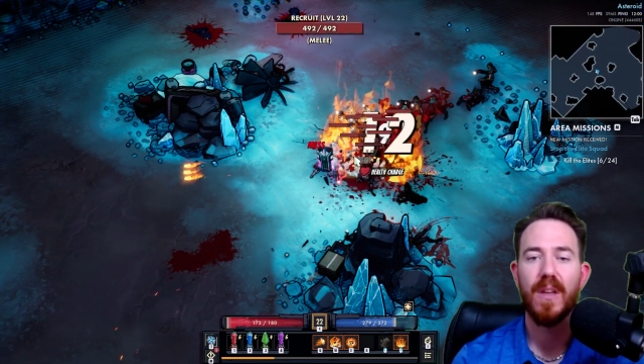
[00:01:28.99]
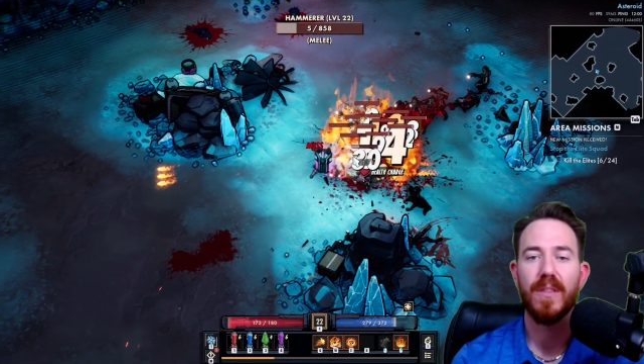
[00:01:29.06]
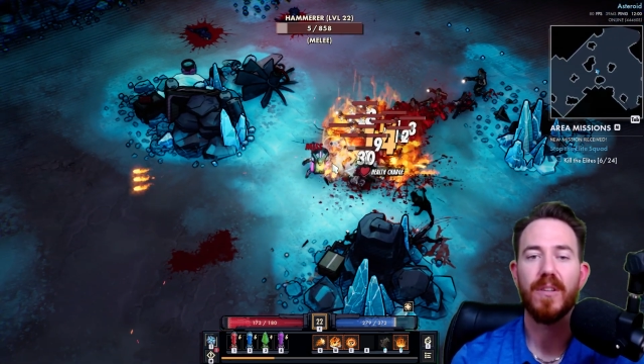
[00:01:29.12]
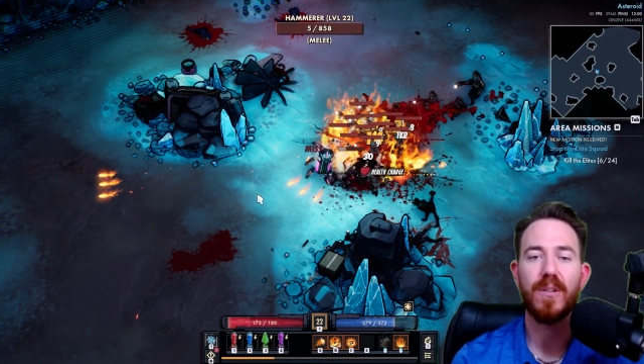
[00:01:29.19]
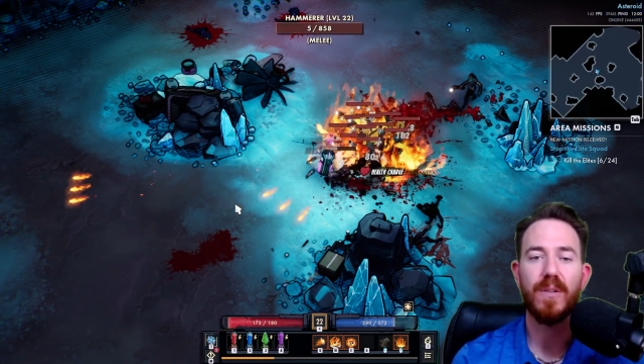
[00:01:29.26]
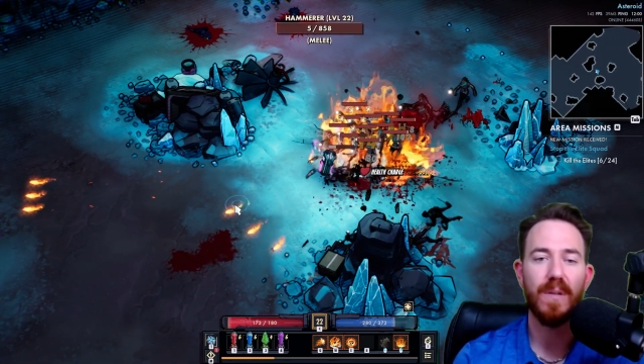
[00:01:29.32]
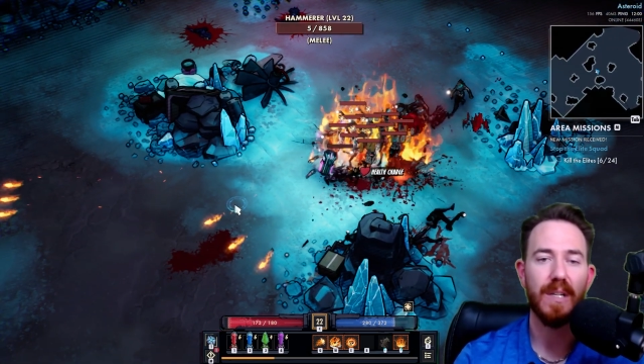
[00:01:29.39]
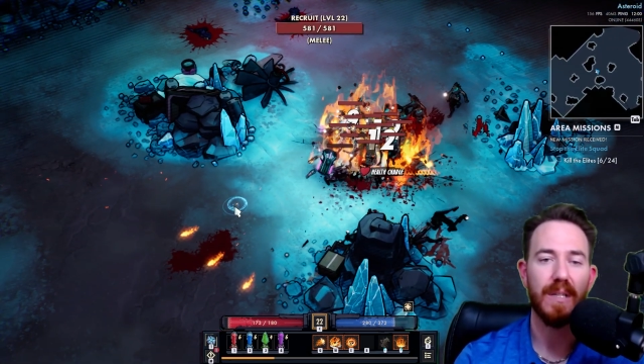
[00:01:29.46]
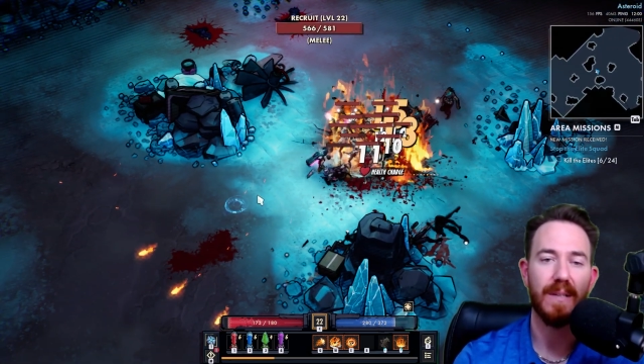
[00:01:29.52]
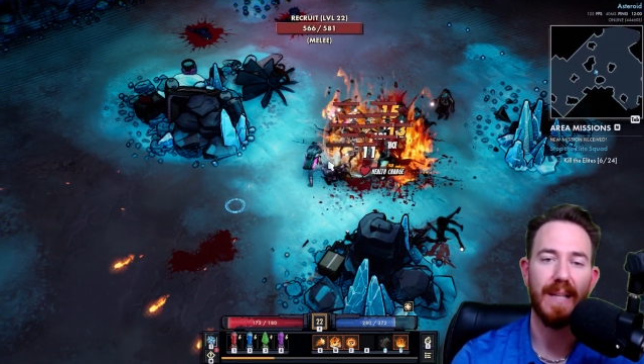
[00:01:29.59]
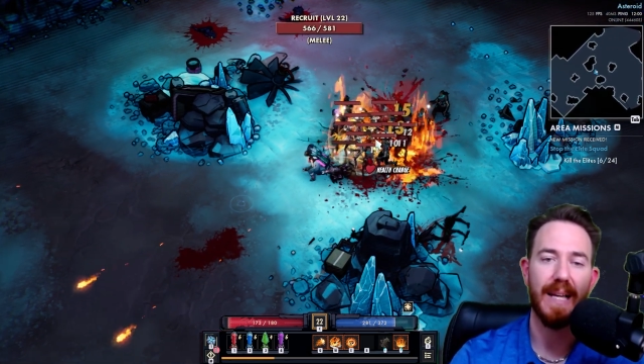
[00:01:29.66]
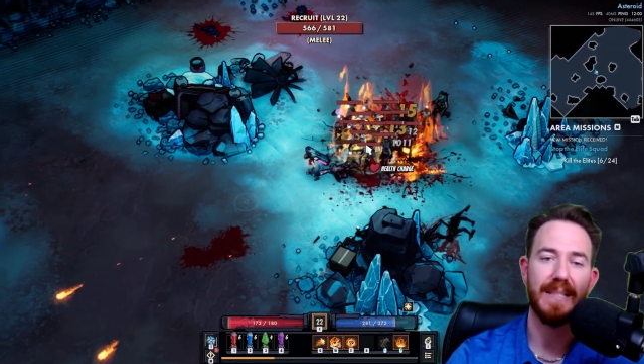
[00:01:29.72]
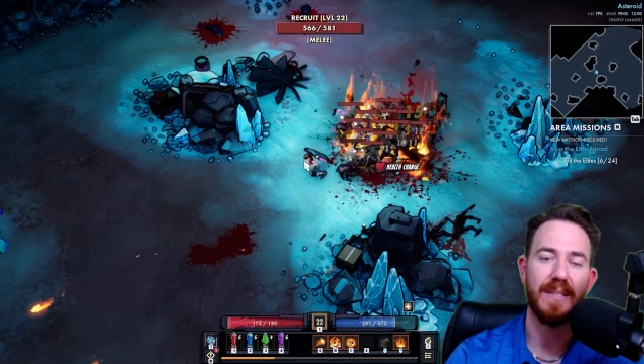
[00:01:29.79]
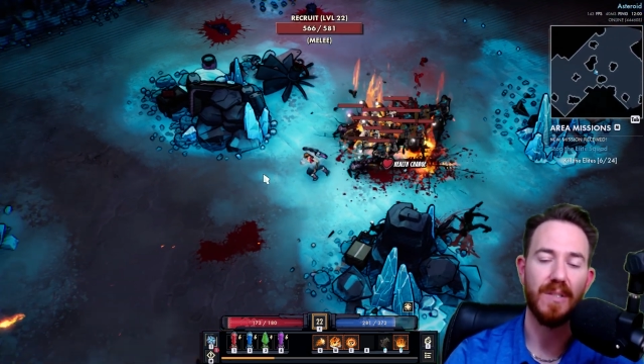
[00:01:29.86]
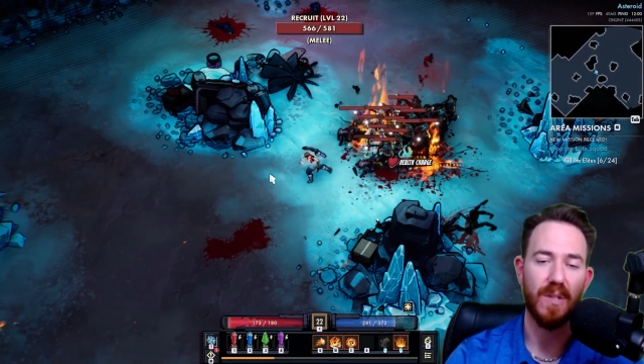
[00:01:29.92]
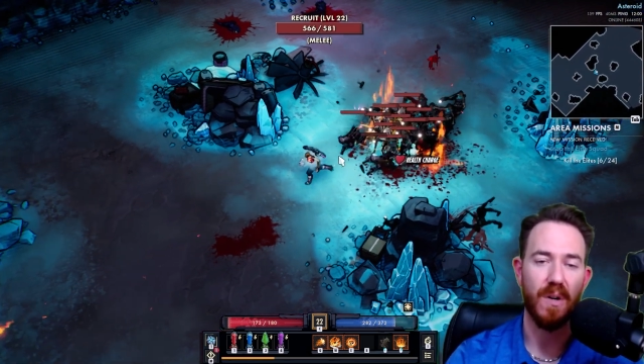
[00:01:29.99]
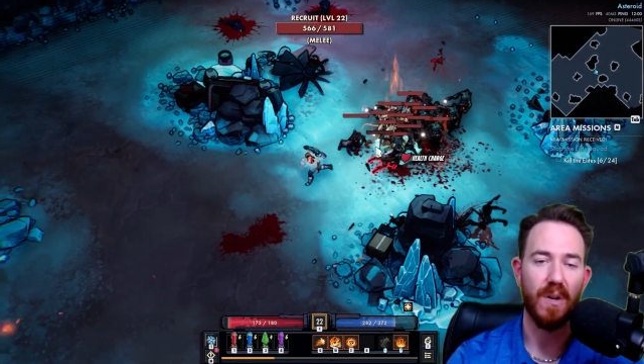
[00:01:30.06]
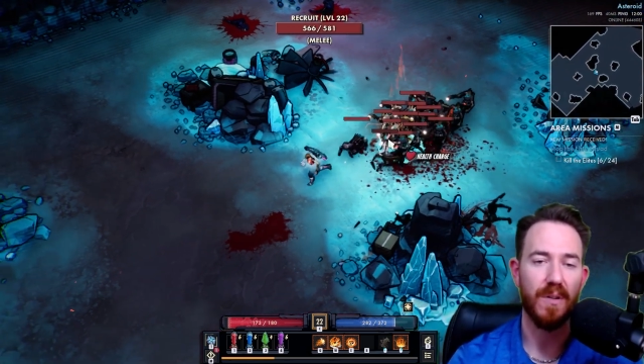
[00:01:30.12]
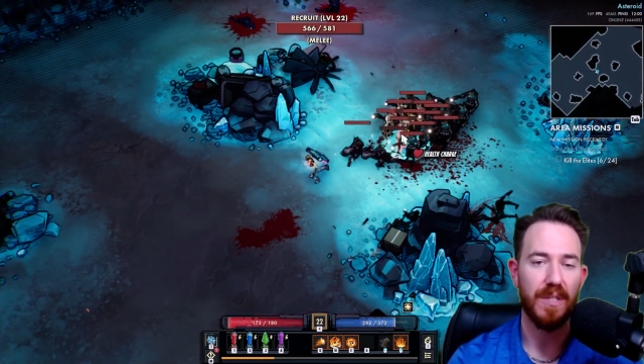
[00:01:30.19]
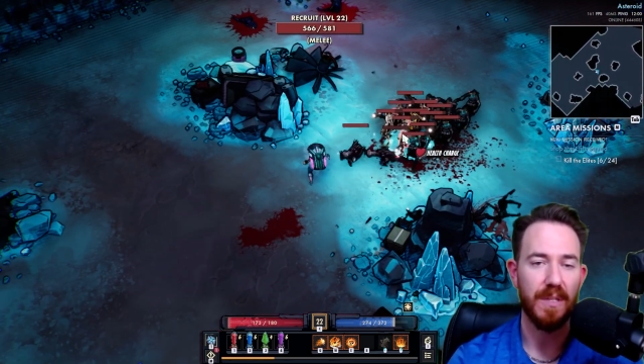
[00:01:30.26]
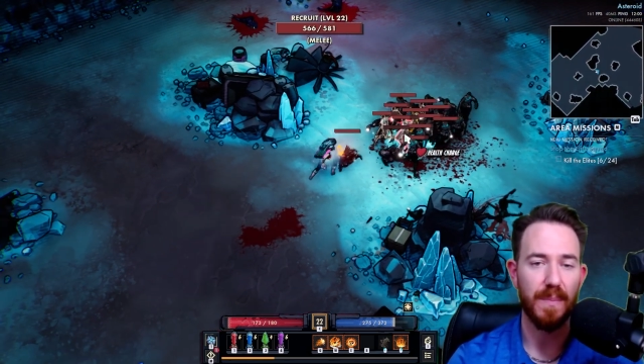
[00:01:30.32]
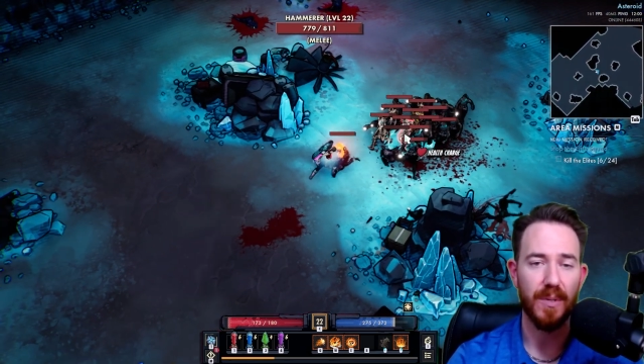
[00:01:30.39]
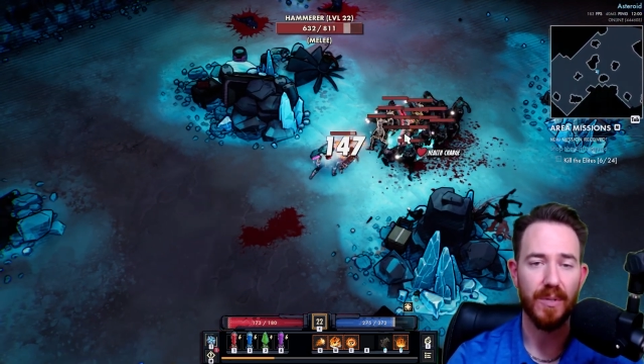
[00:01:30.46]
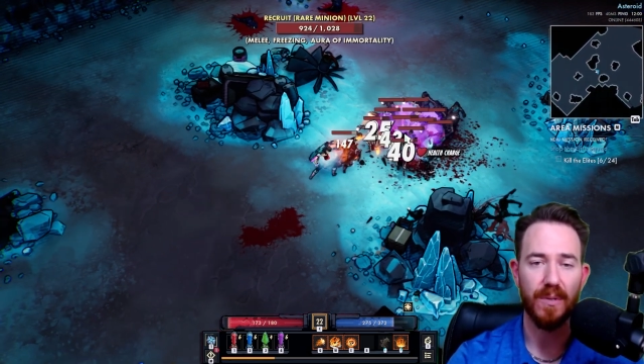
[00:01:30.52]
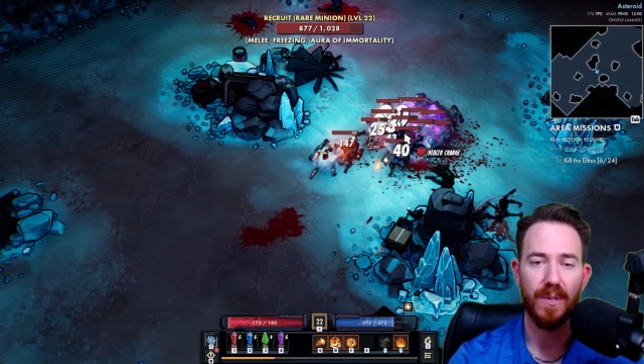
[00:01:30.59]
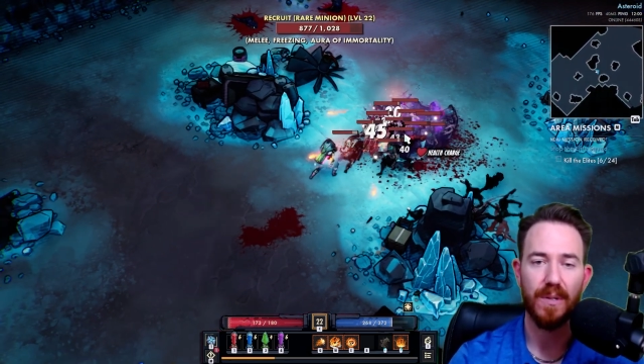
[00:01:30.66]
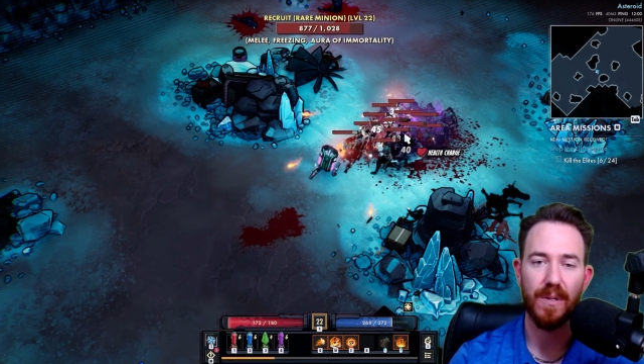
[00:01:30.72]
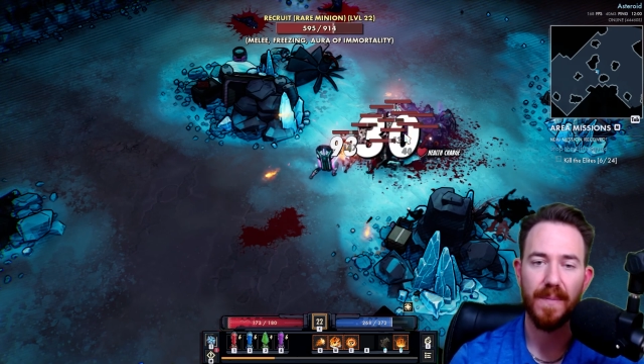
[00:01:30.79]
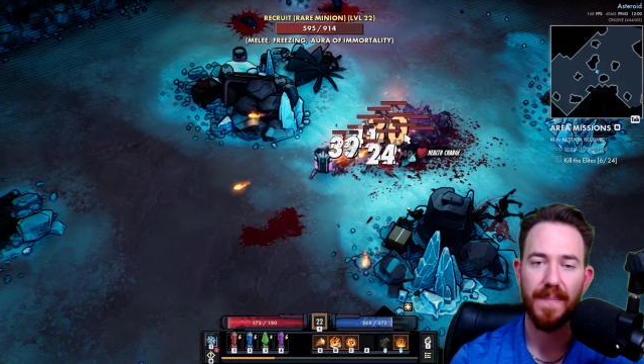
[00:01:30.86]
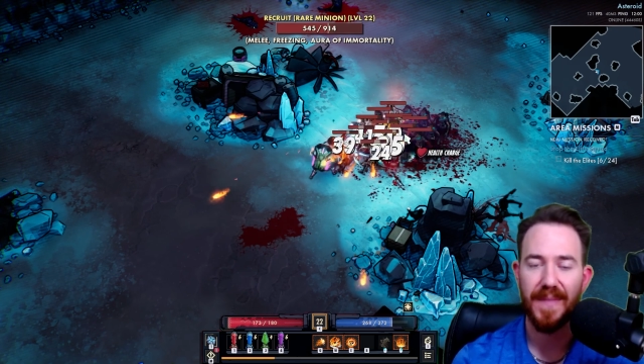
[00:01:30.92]
The current classes are the
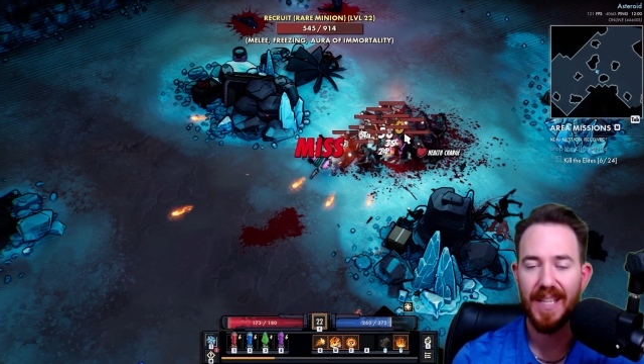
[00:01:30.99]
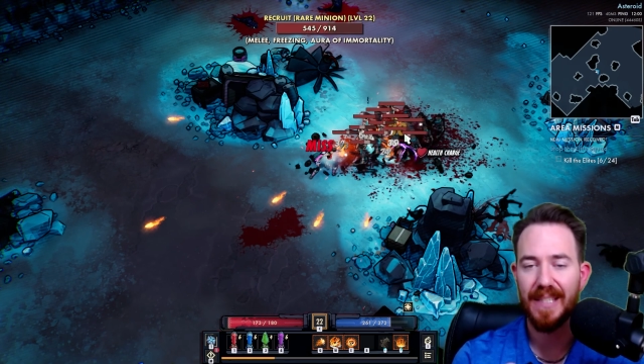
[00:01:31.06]
Berserker,